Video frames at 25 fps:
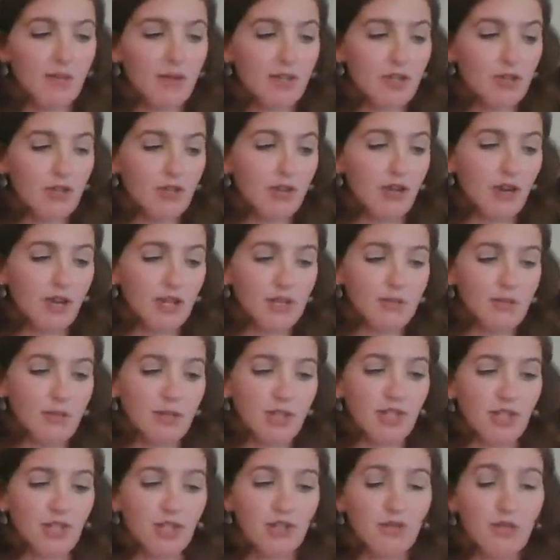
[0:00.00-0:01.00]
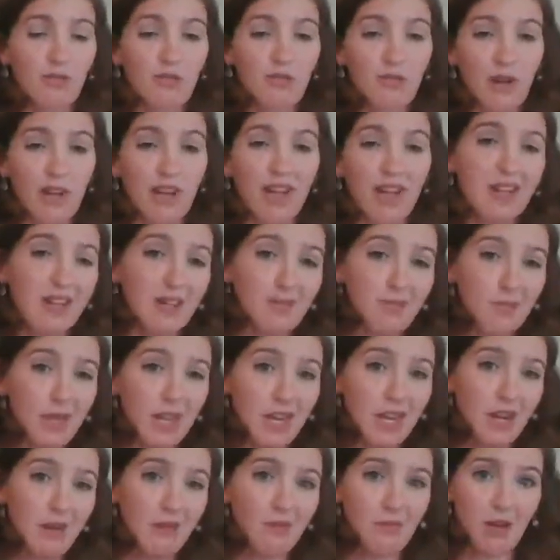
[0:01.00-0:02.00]
you can always make sure to avoid
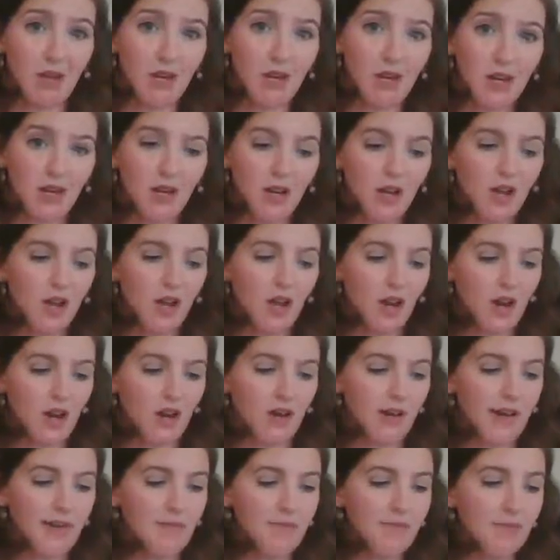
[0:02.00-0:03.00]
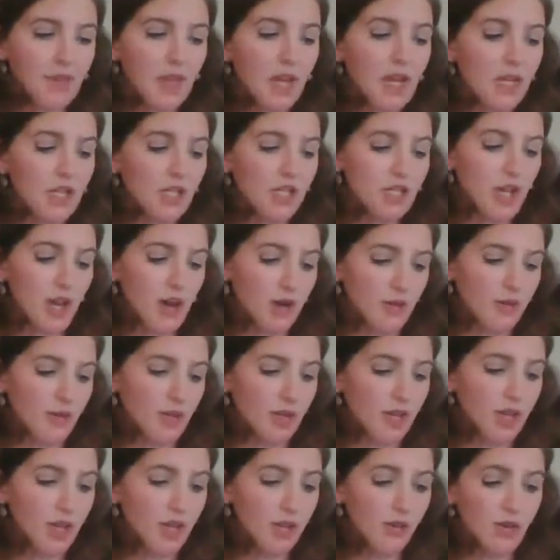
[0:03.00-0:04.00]
peanut butter. All right. So
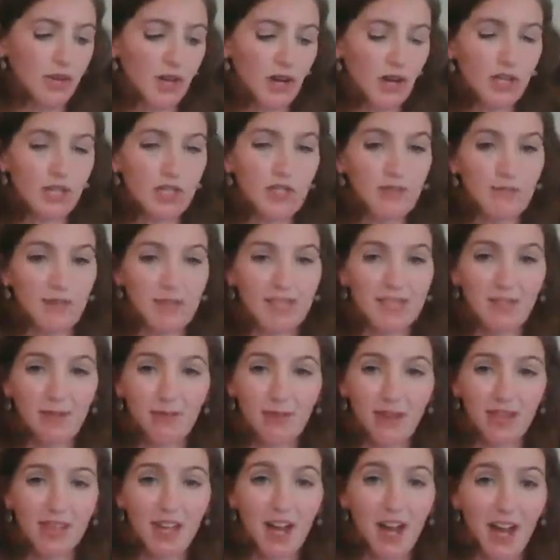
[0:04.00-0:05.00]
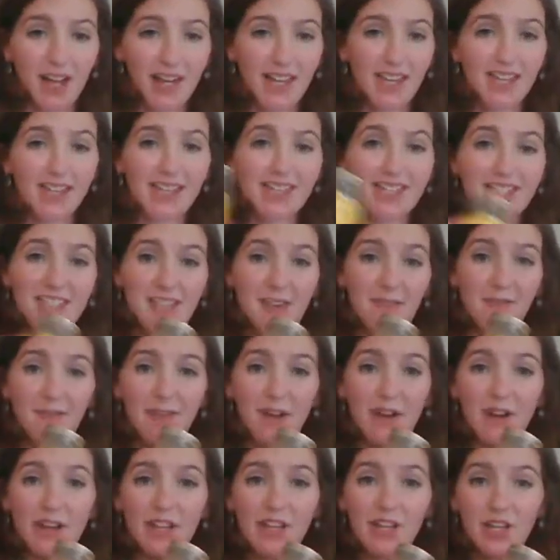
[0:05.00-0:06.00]
you can also mix it with honey. This is a
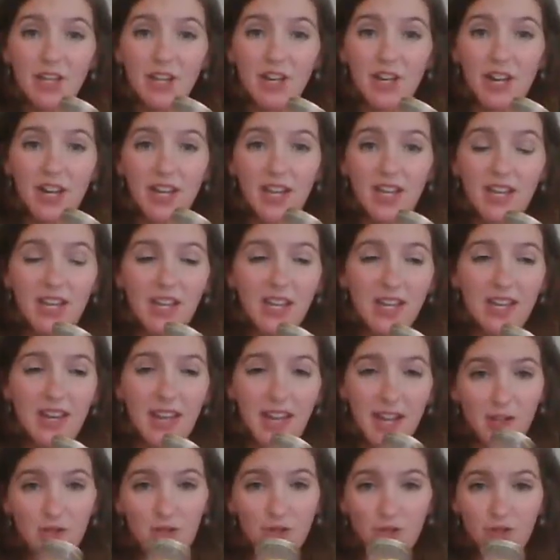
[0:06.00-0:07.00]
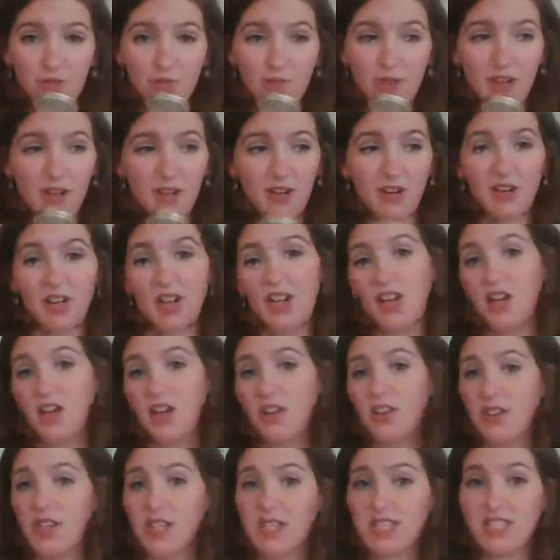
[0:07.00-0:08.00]
very good natural sweetener.
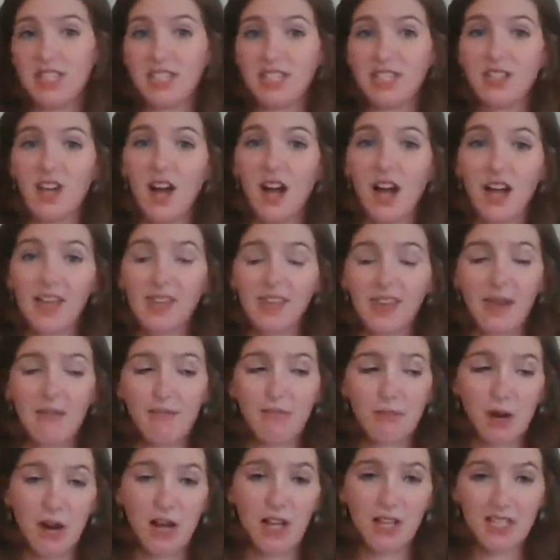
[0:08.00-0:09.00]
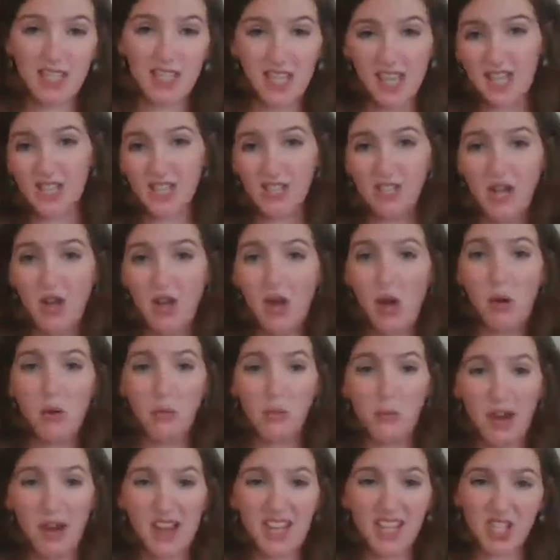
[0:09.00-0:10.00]
This is not that processed
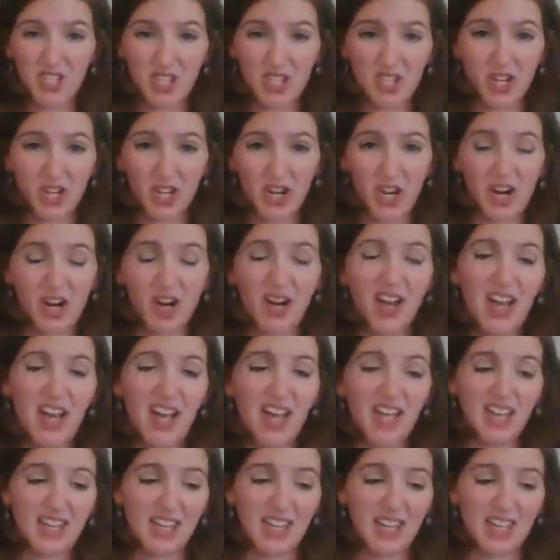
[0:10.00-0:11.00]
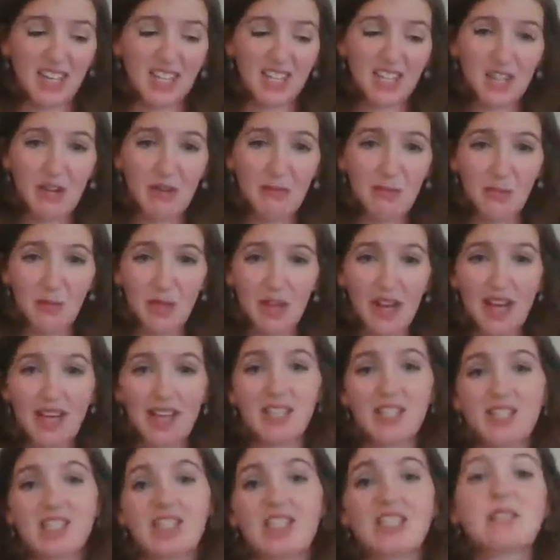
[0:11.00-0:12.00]
white sugar that gets in your blood
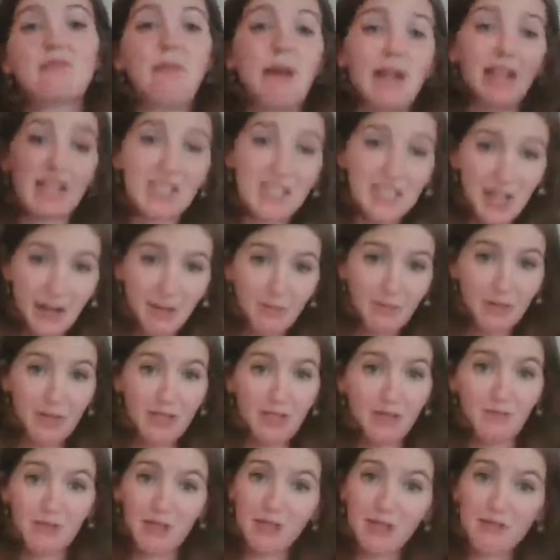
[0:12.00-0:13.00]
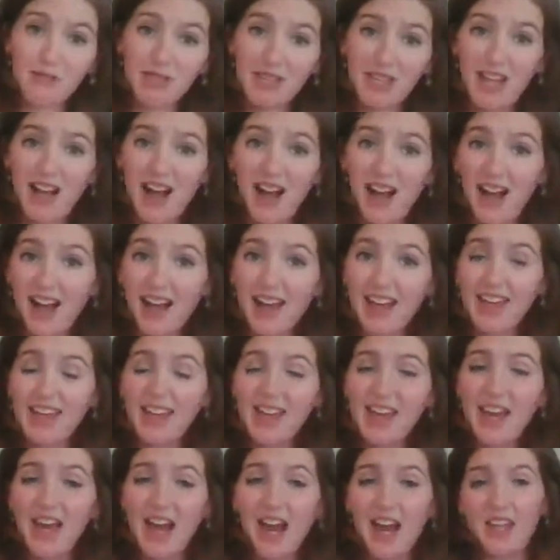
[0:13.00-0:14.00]
and spikes it up really, really, really high,
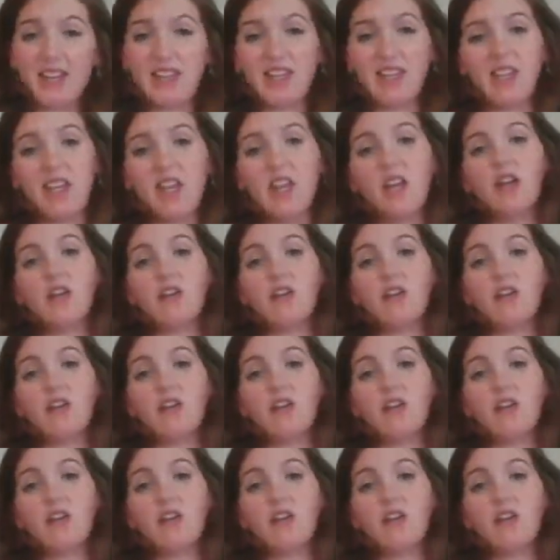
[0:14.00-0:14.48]
and then